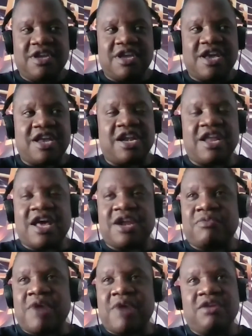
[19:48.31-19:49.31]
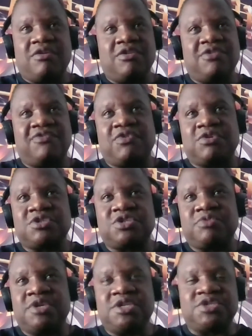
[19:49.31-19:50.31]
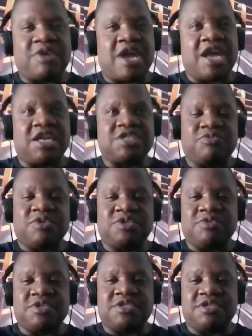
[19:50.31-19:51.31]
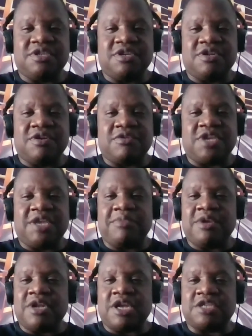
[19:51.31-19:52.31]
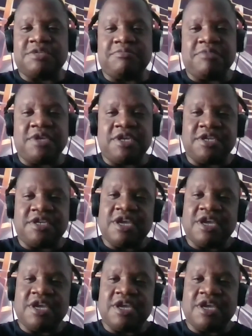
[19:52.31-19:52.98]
had a lot of writing on the first 3 tracks, which was, Keep You Next to Me,